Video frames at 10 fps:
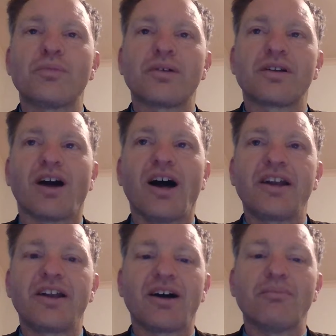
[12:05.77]
but
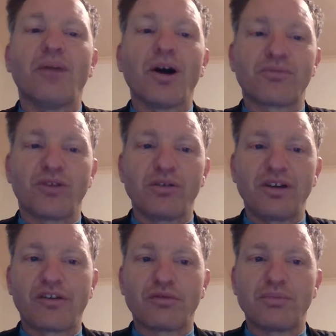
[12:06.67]
my
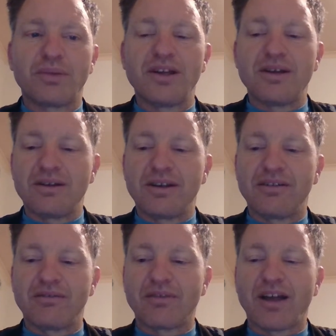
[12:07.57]
priorities would be
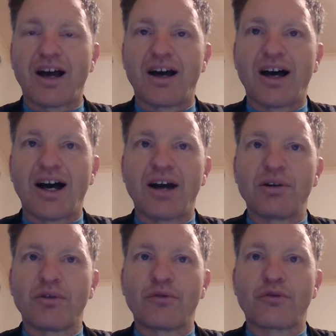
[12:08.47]

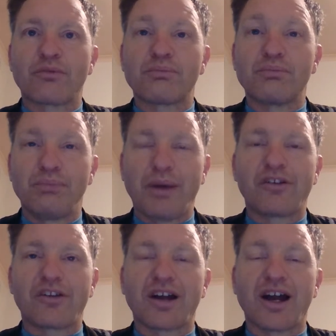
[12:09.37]
RF,
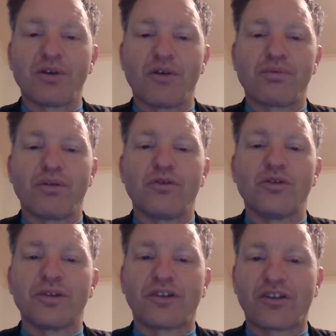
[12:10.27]
basic RF
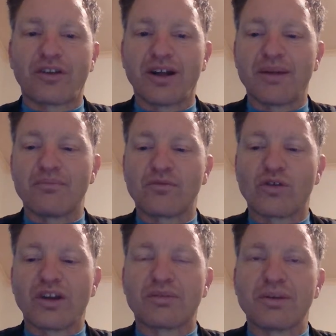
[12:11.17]
performance,
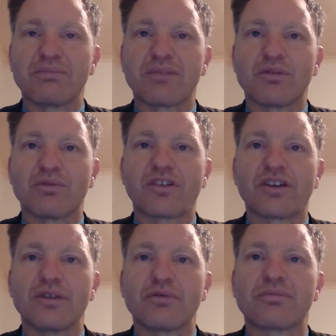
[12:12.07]
transmit and
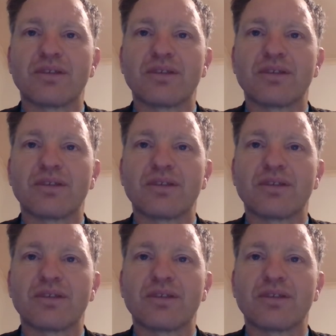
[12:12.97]
receive,